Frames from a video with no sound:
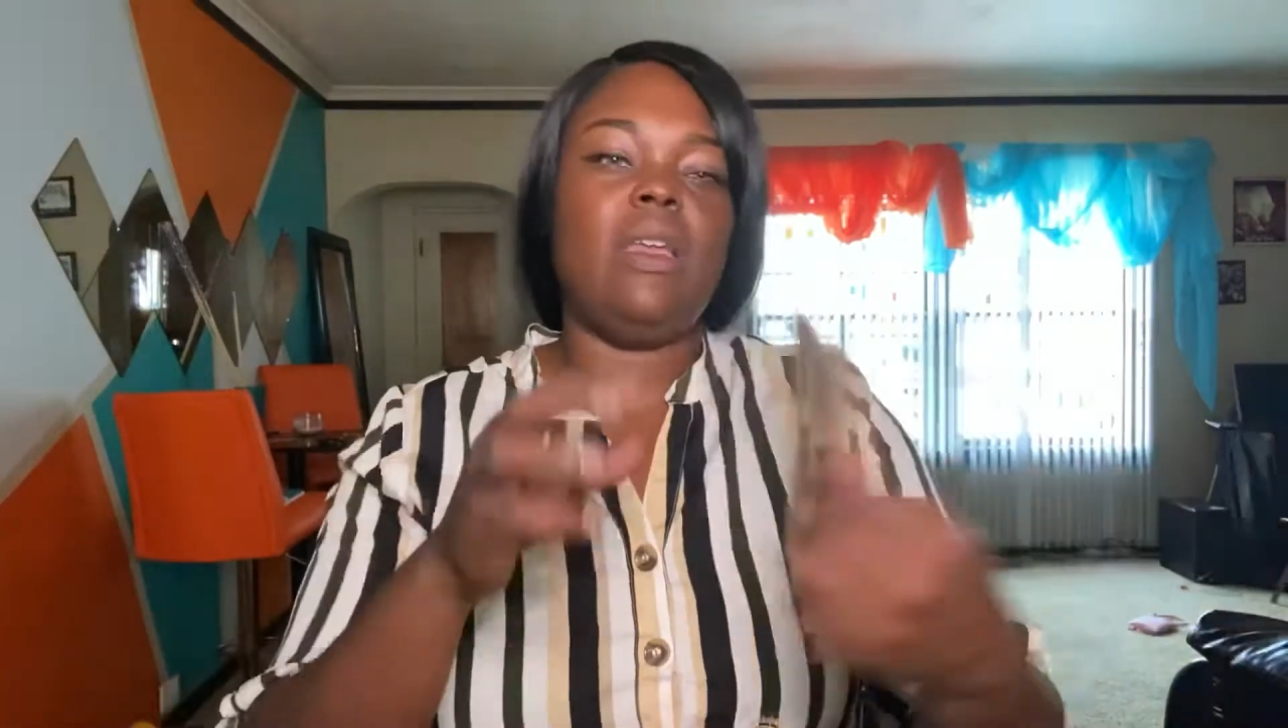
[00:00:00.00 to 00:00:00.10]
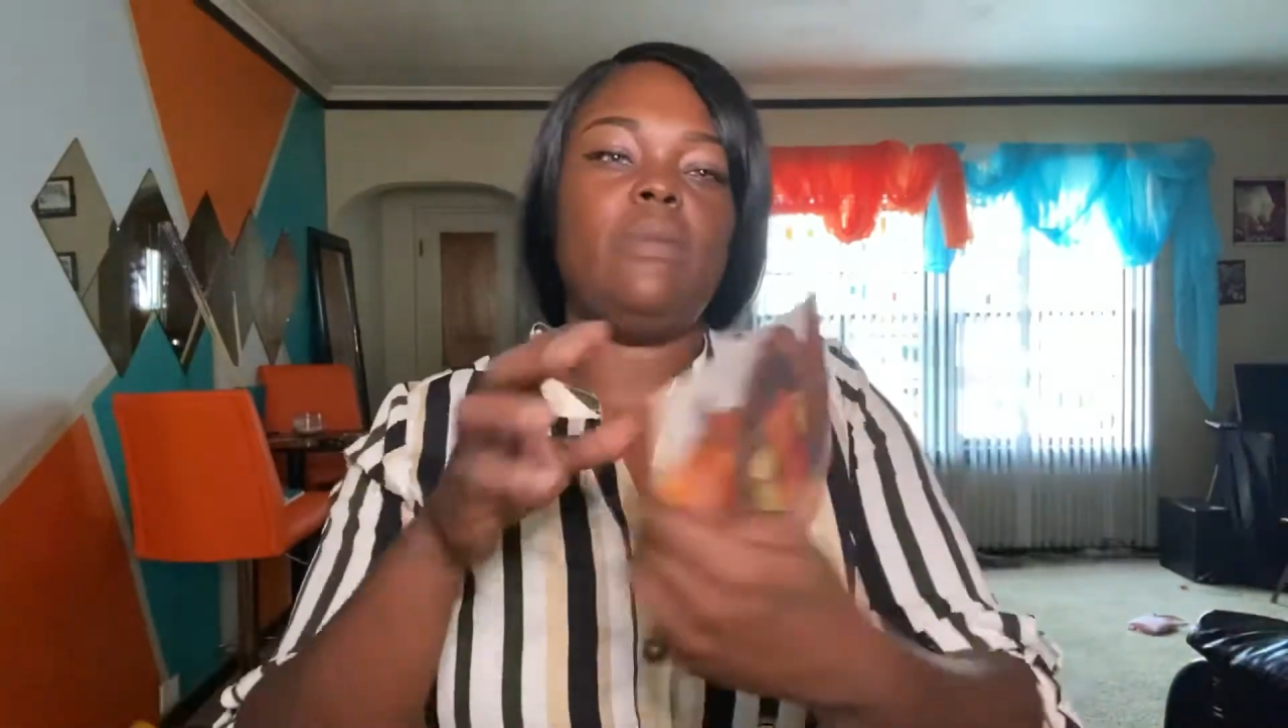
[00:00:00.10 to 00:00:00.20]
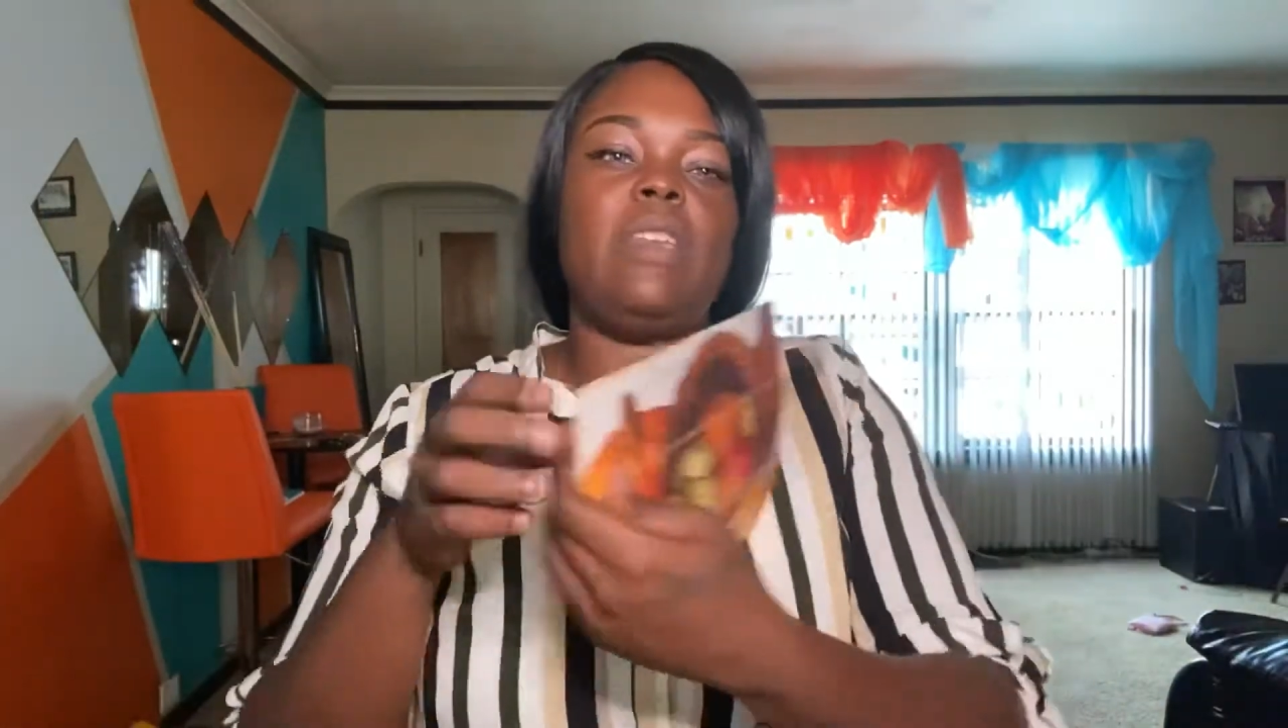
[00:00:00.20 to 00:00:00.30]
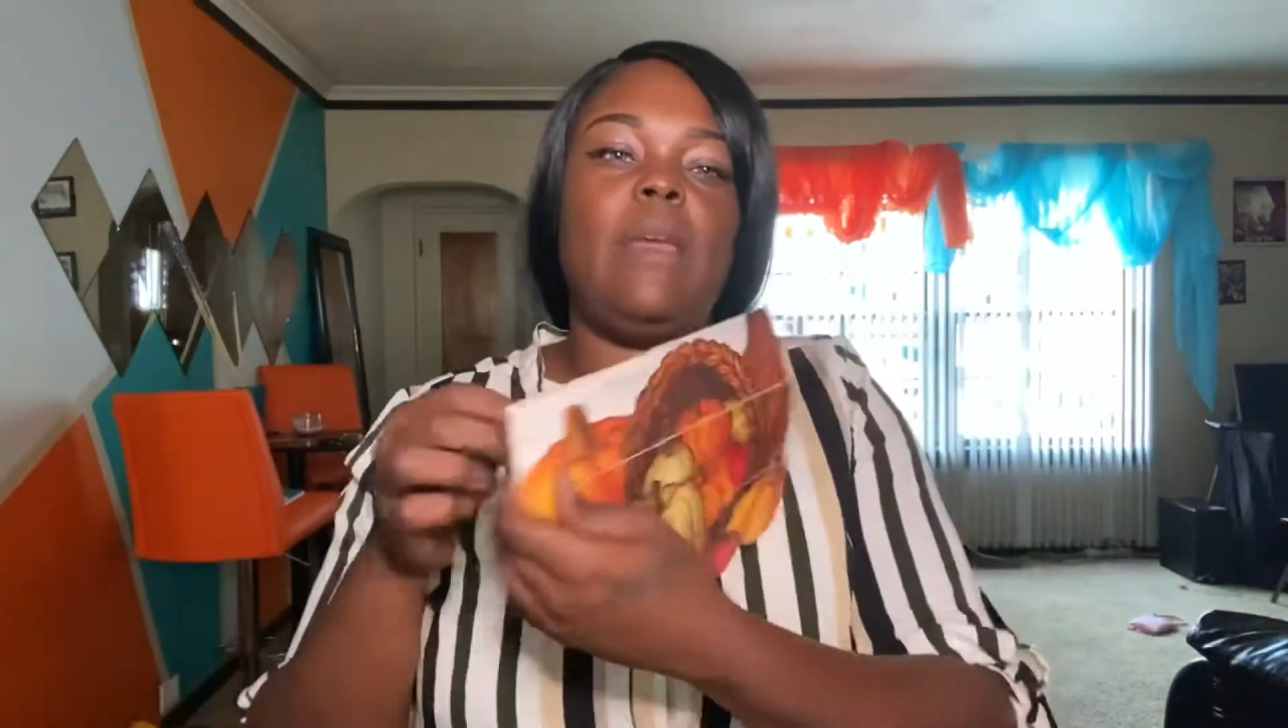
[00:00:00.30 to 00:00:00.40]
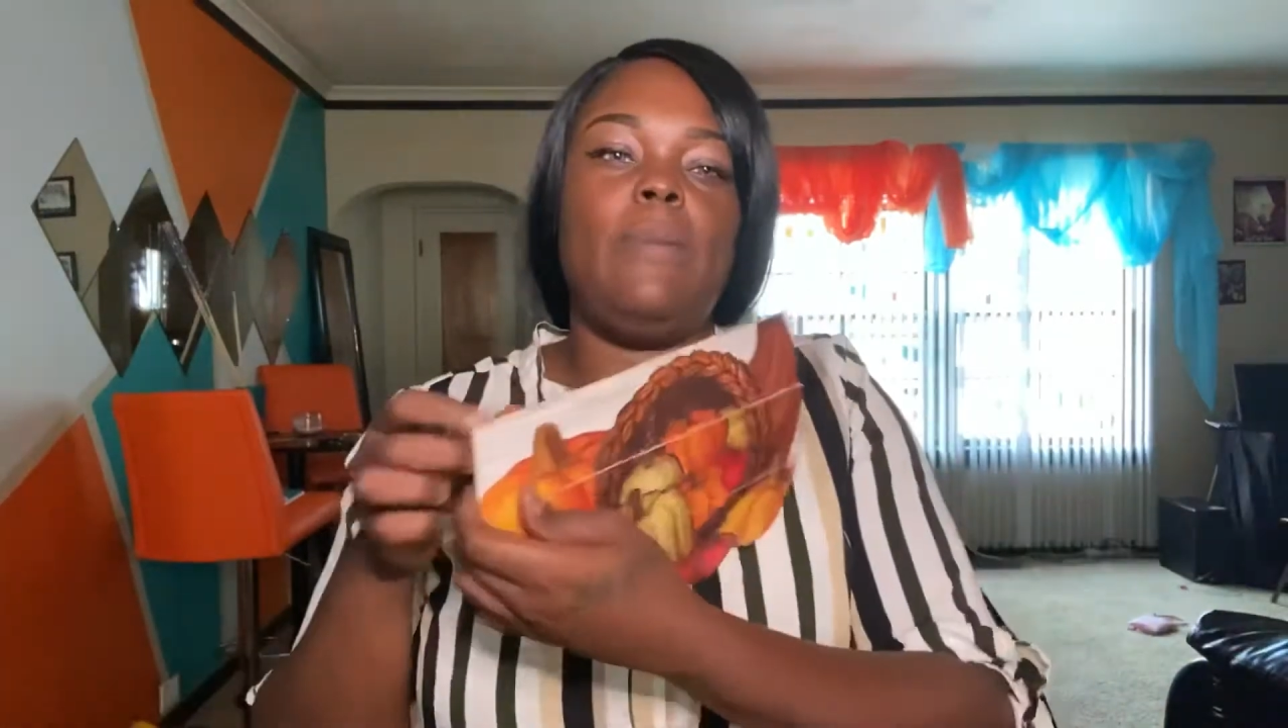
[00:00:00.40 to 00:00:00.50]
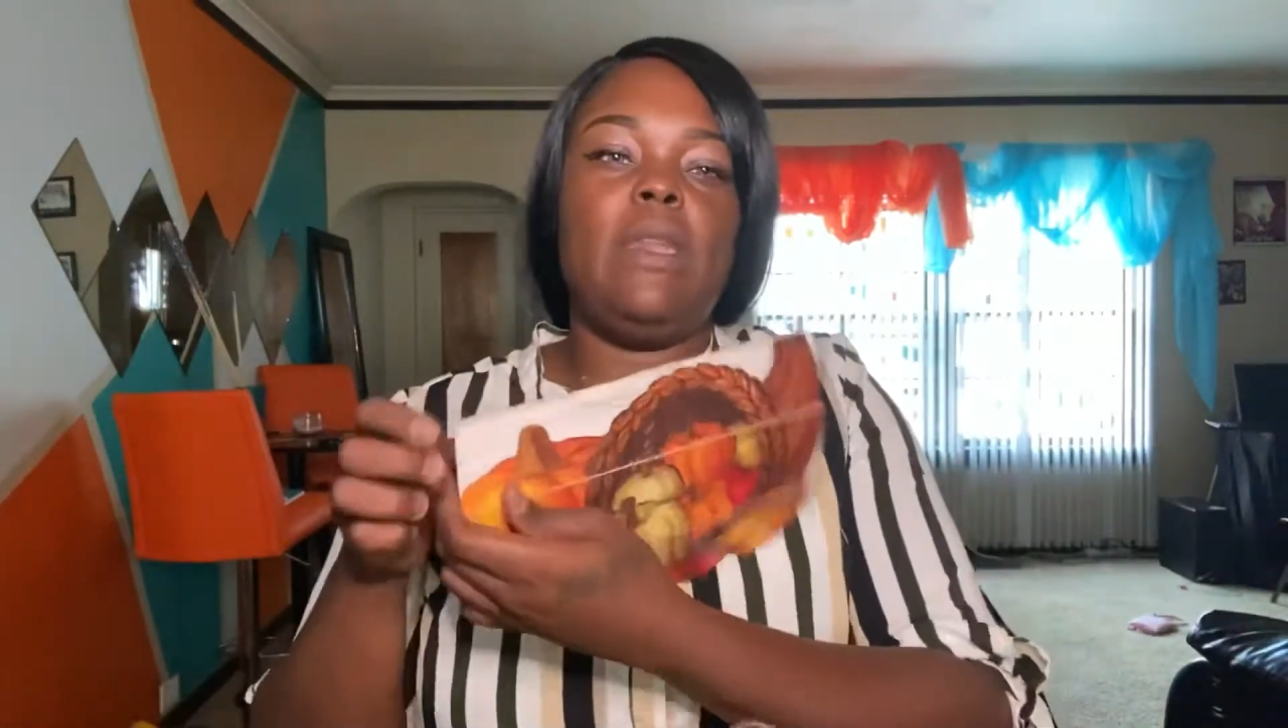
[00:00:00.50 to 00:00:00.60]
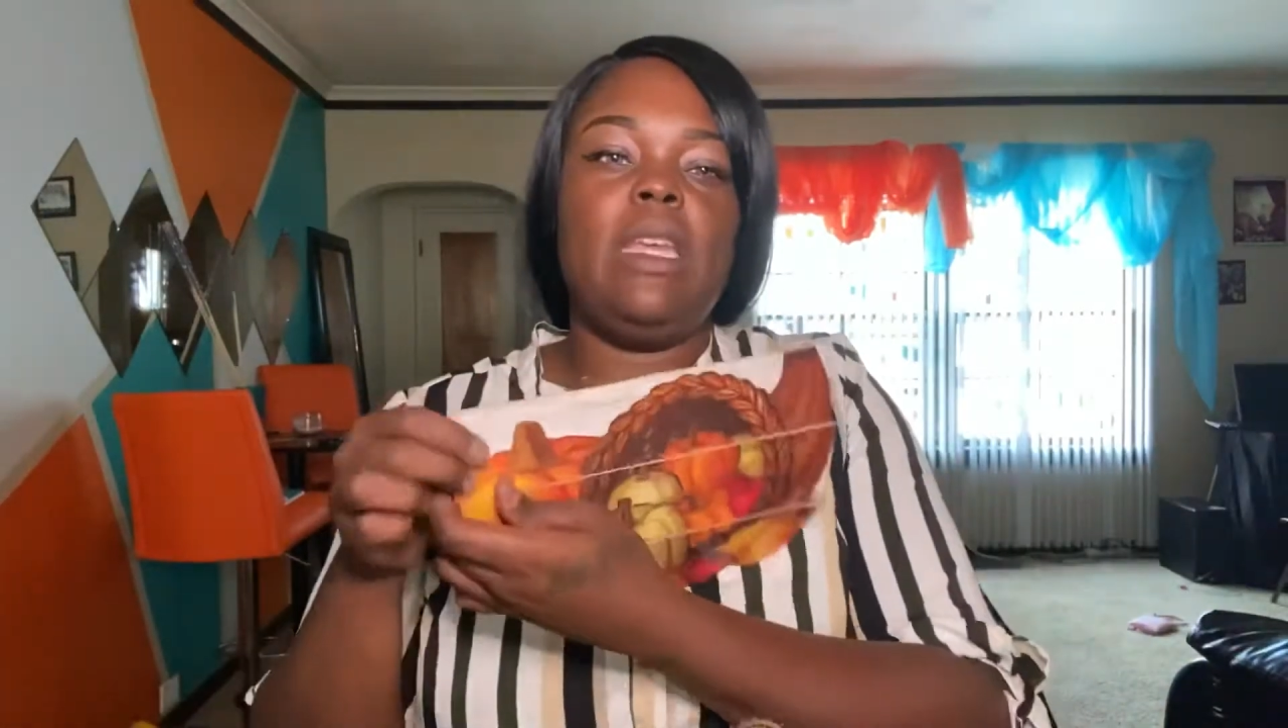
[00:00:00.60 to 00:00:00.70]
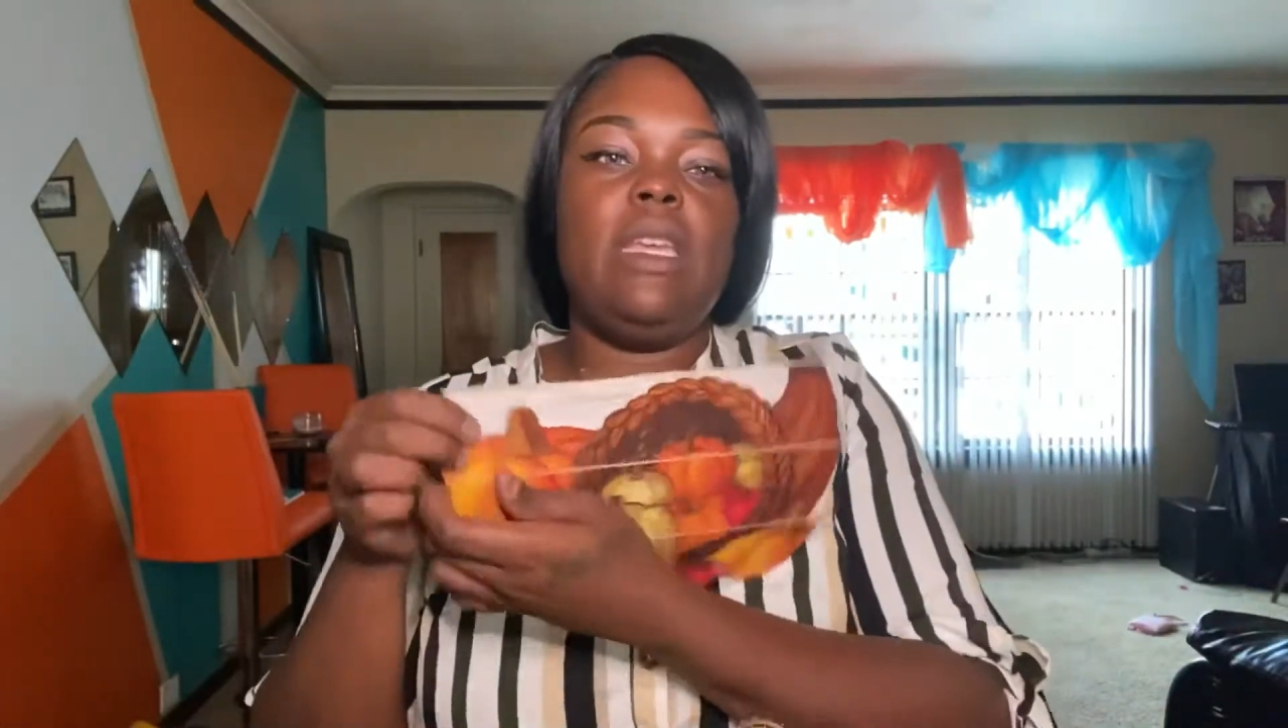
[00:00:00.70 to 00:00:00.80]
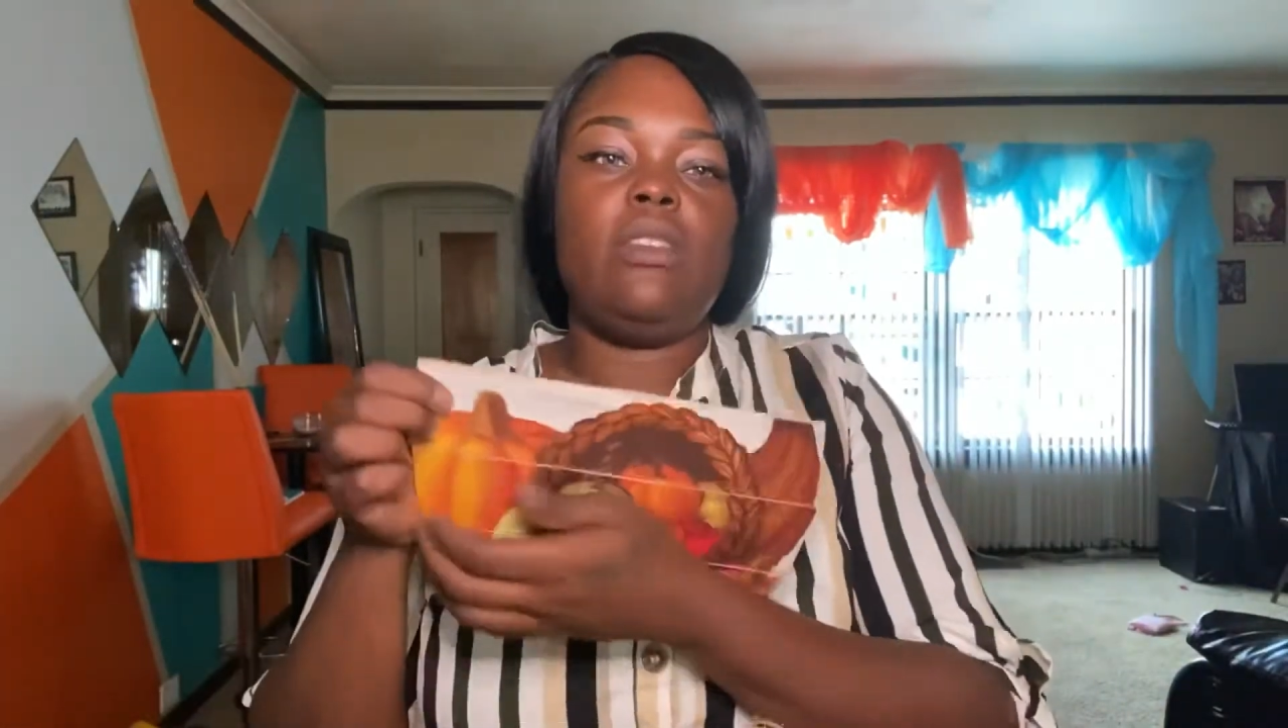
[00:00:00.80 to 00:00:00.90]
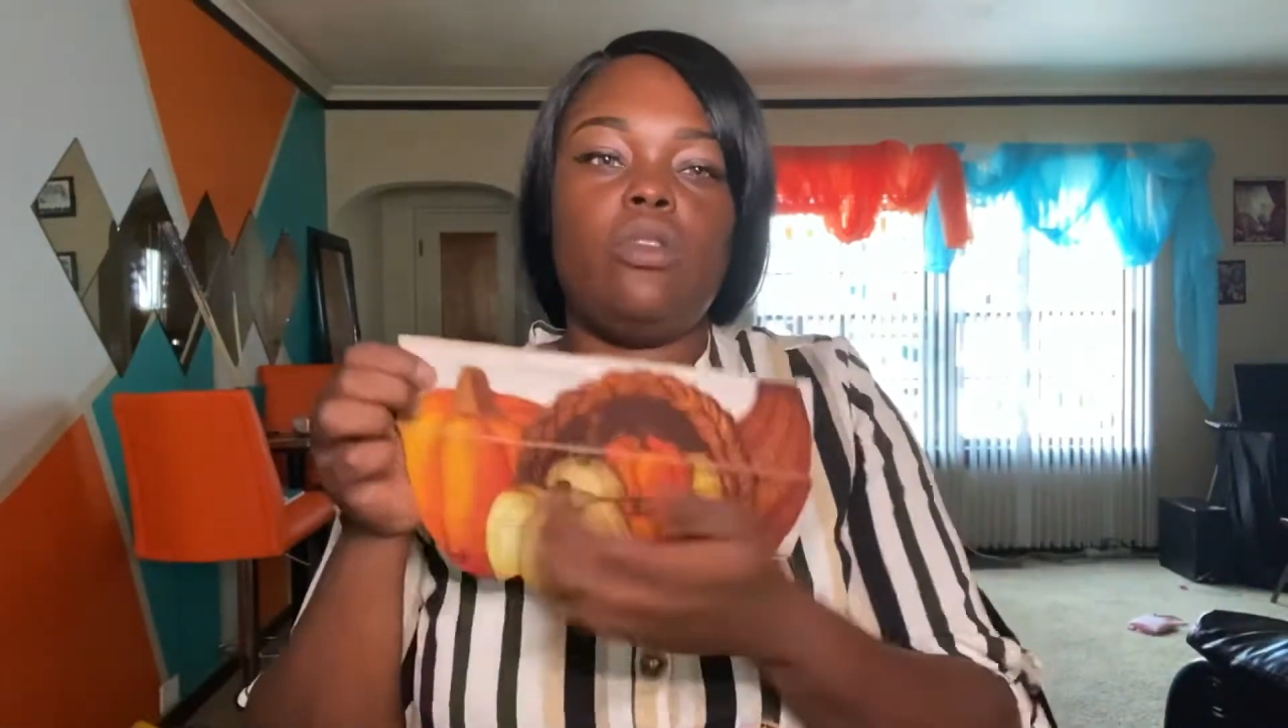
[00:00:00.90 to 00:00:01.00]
up taping these